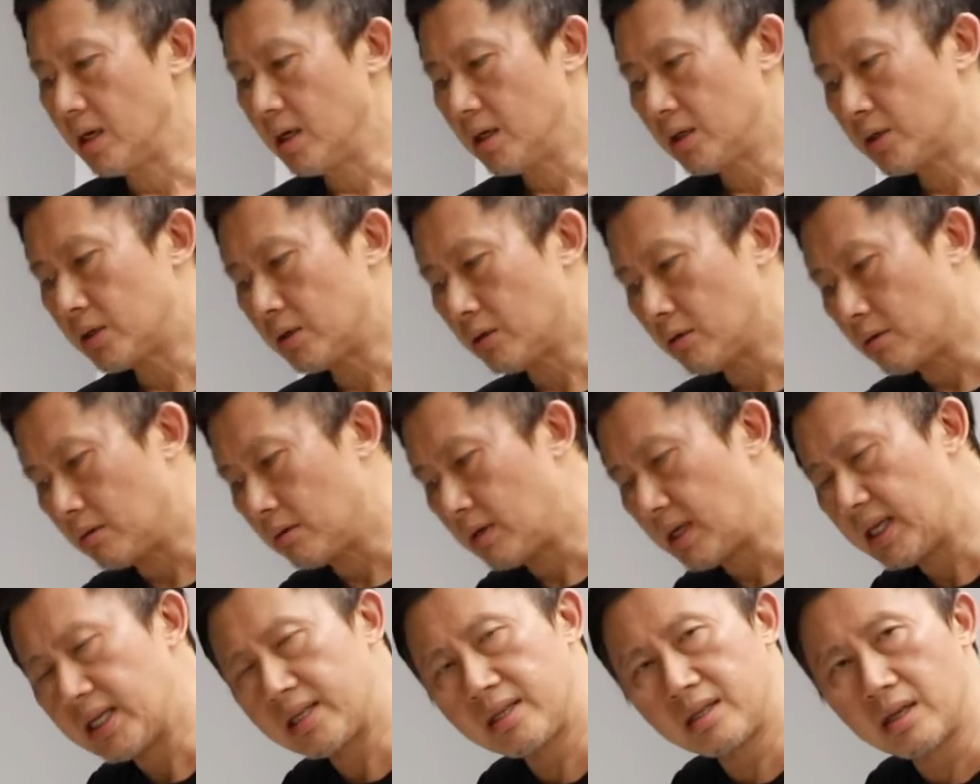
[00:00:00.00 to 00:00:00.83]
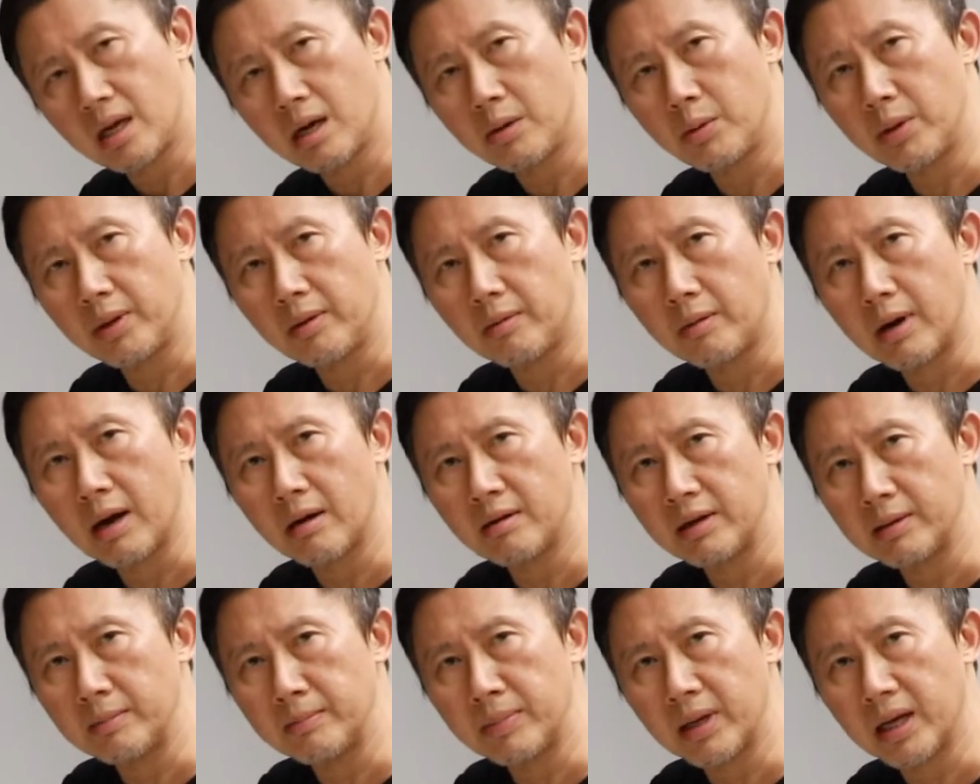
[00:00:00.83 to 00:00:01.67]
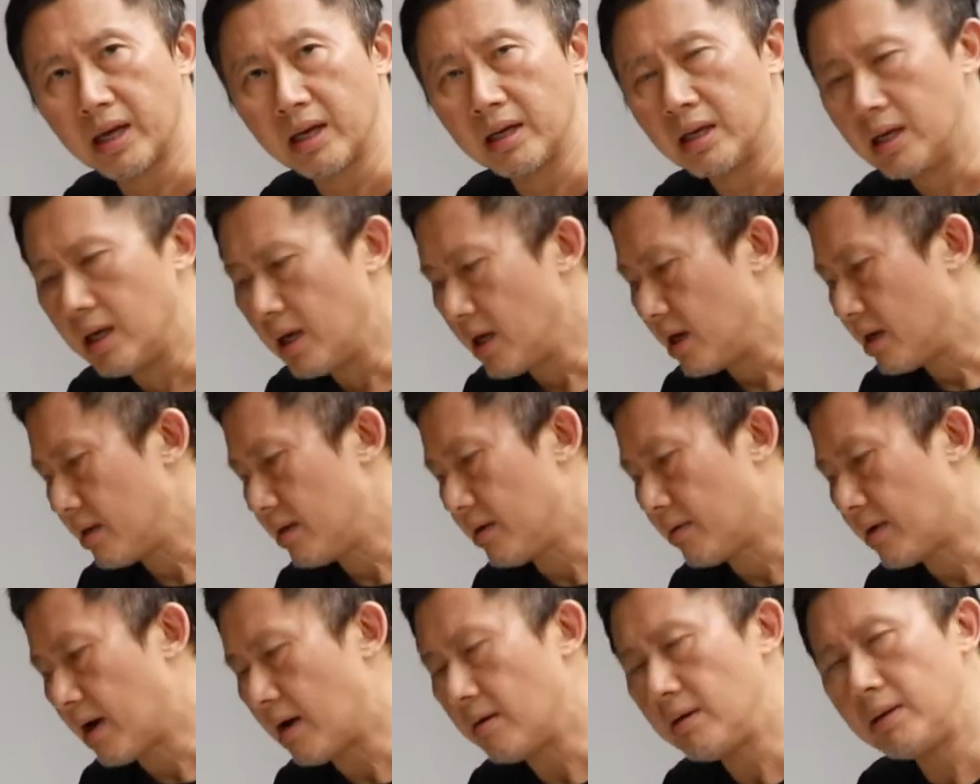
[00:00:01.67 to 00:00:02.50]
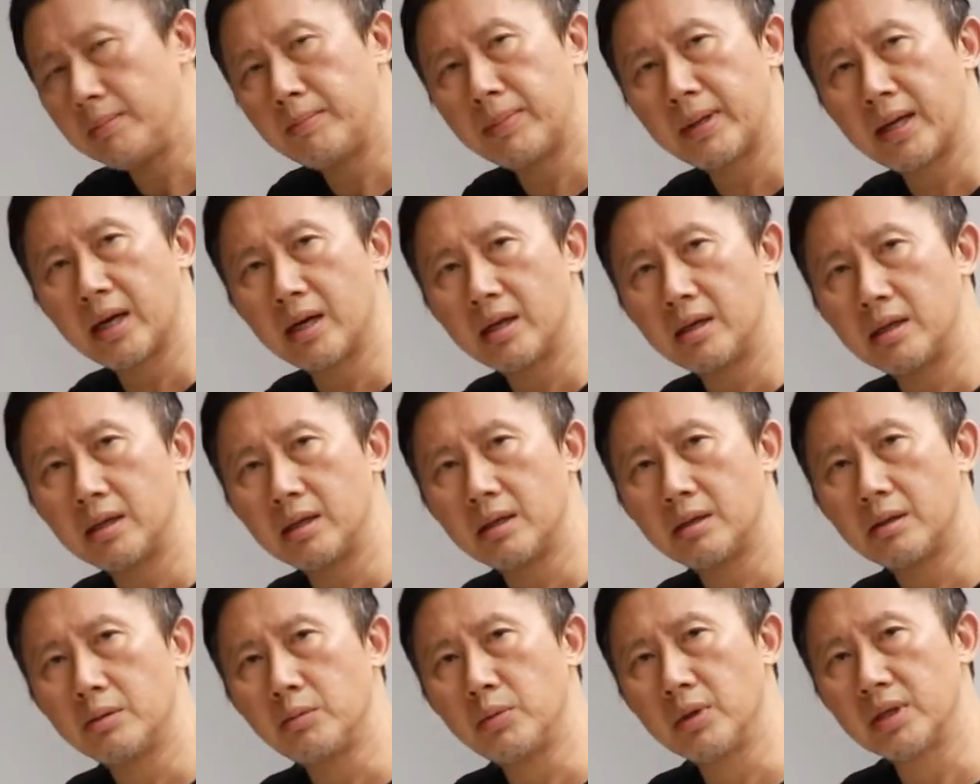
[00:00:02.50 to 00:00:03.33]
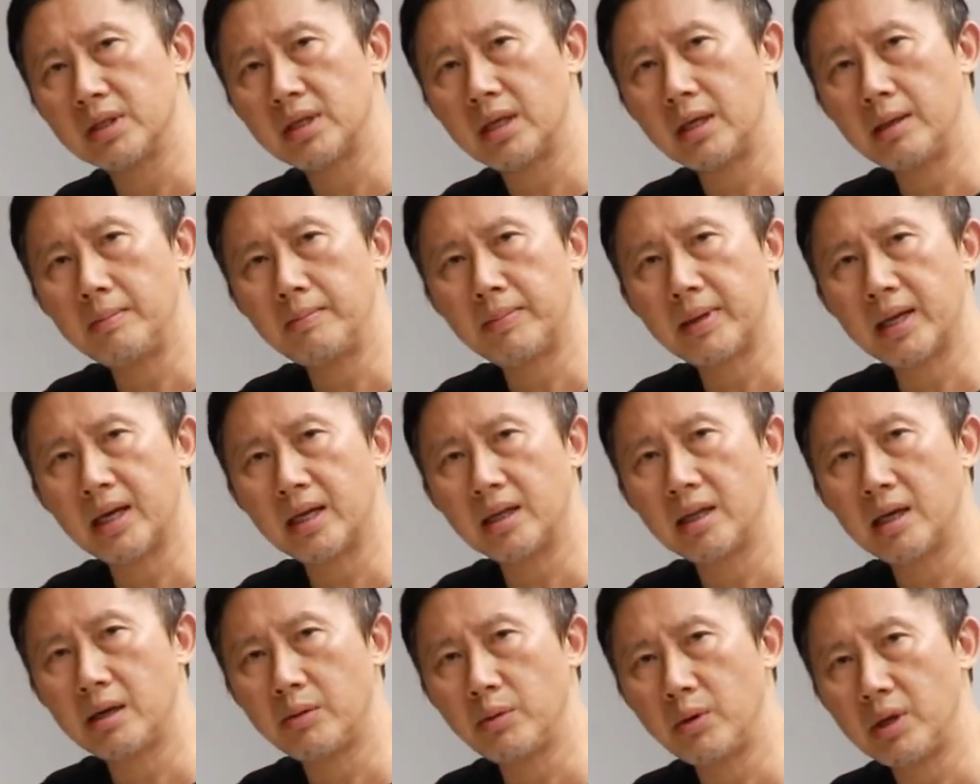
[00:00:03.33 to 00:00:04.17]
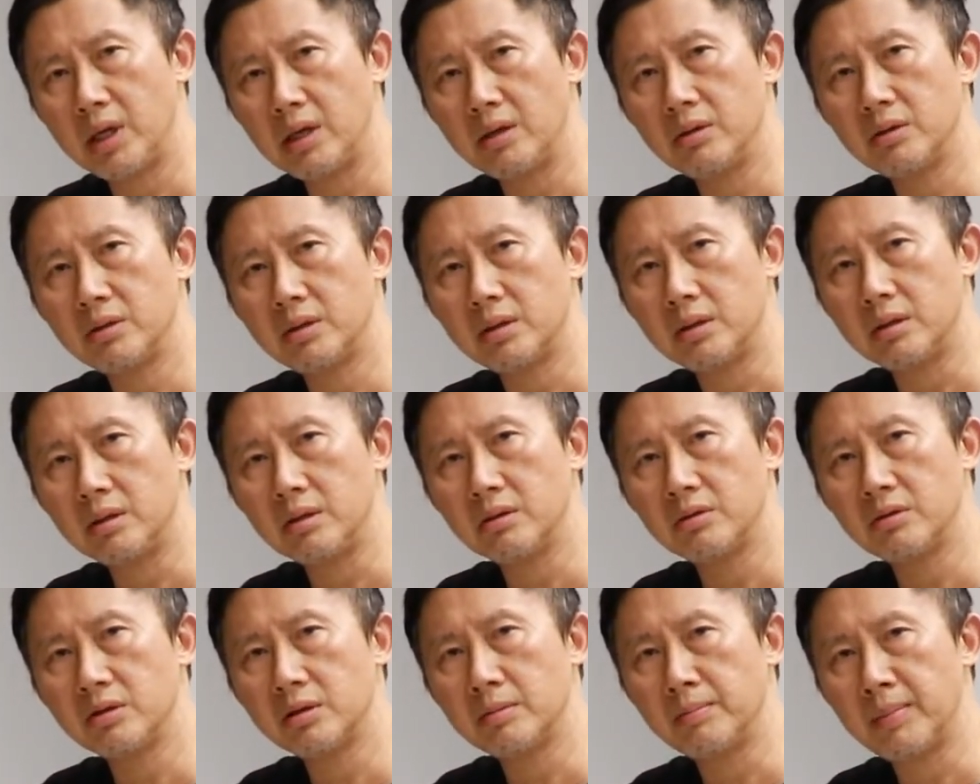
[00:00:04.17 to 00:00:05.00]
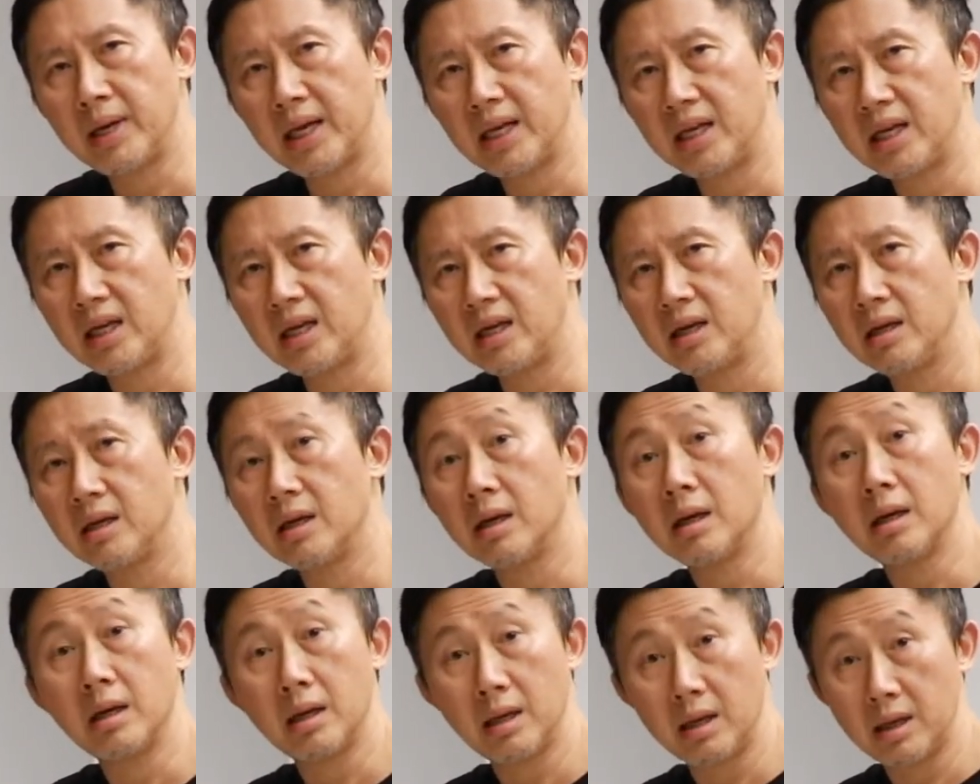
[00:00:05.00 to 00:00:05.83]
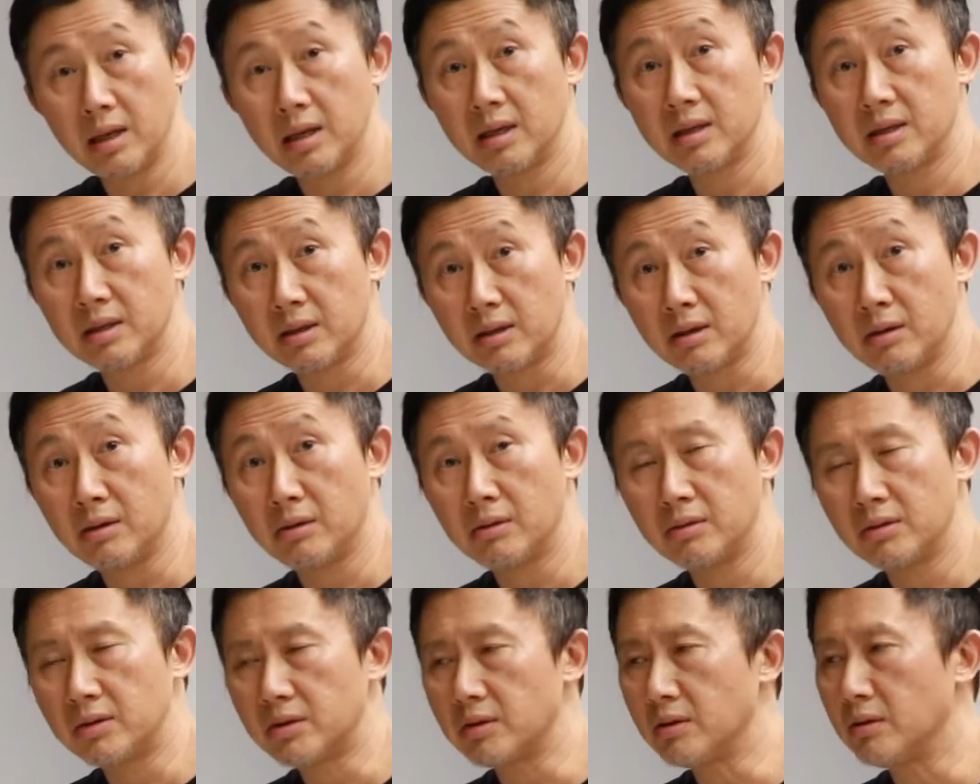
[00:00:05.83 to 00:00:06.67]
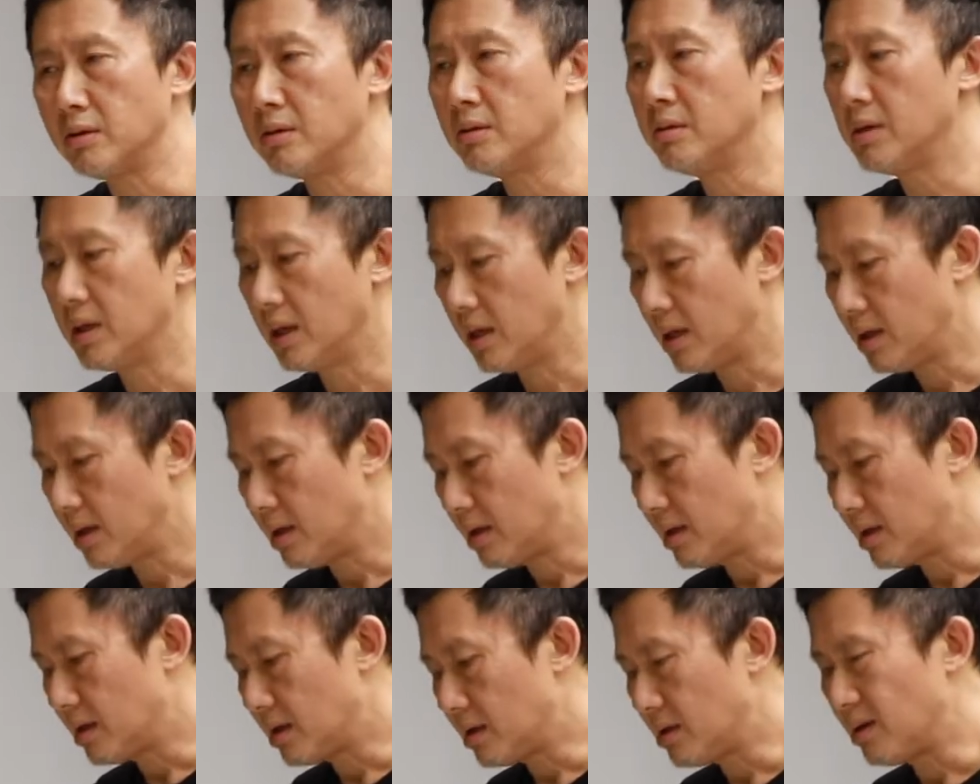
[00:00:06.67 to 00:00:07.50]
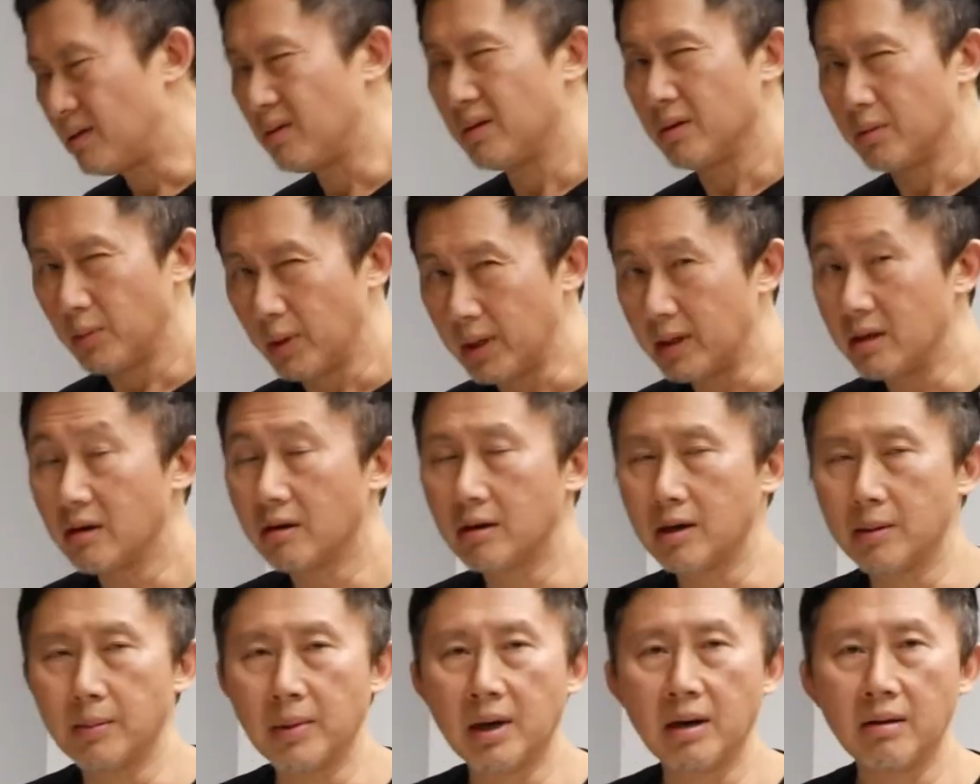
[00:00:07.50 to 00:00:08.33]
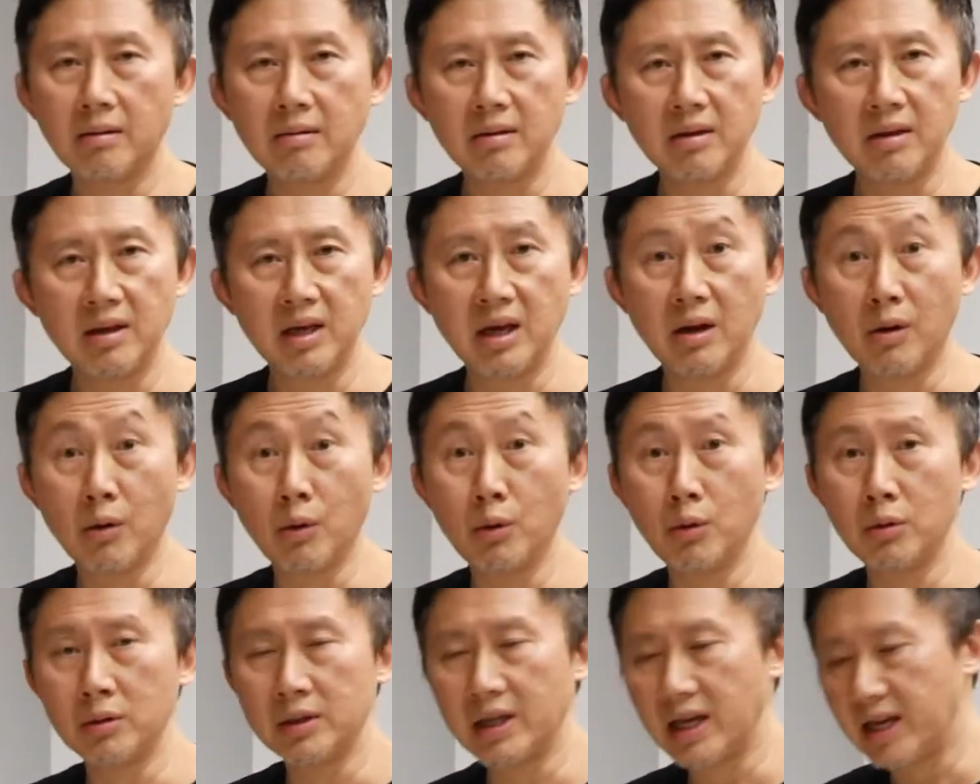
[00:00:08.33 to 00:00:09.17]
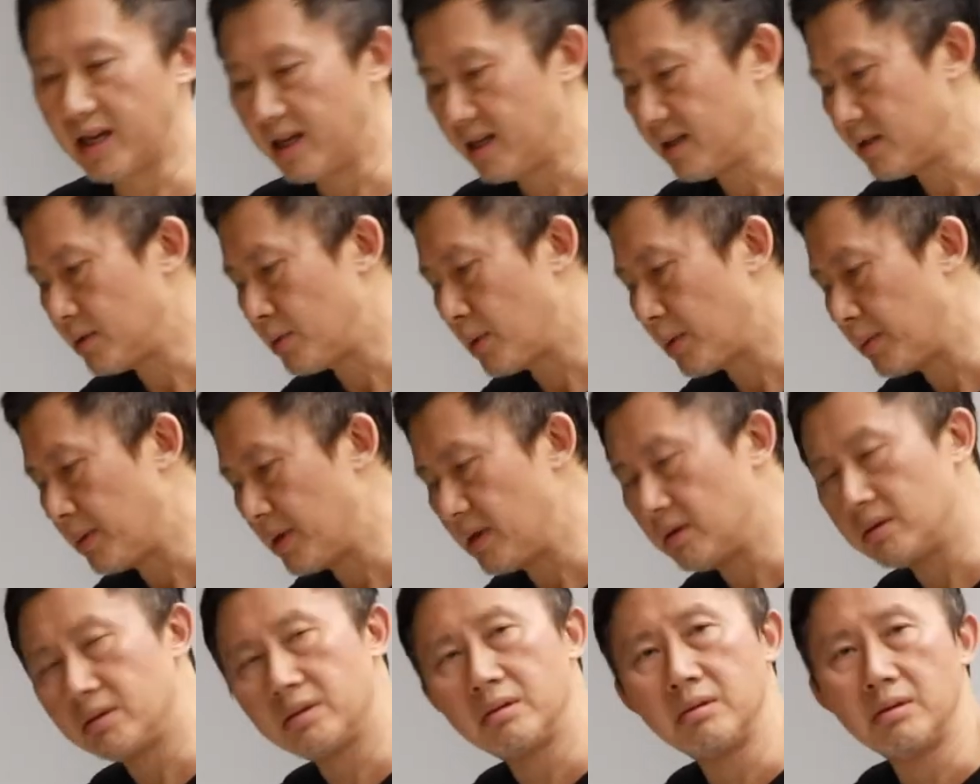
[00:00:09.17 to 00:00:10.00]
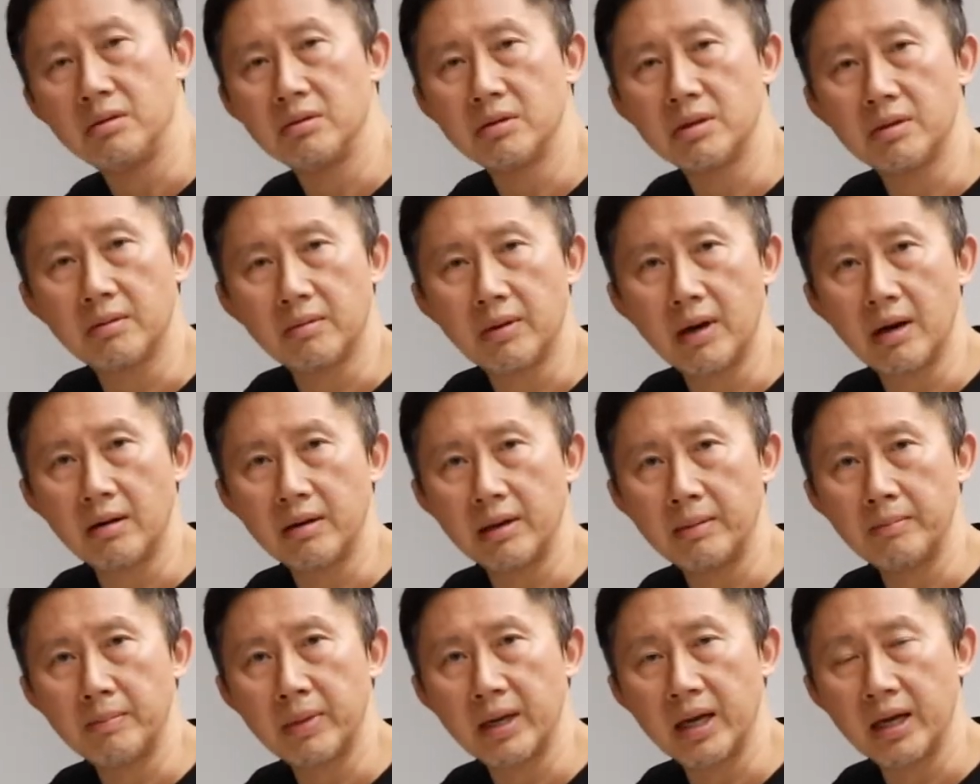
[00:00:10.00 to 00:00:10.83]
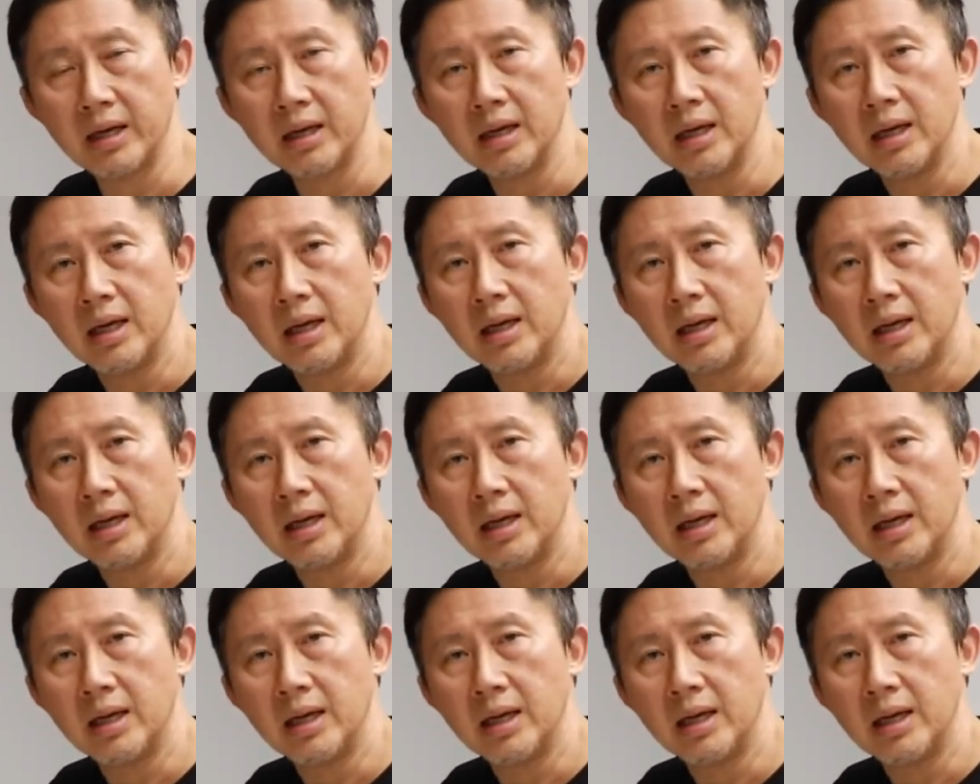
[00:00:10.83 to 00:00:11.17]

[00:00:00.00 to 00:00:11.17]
So let's start with the round implant. The round implant was an implant that we used to use many years ago. So we talk about the old days when we used to use the round implant.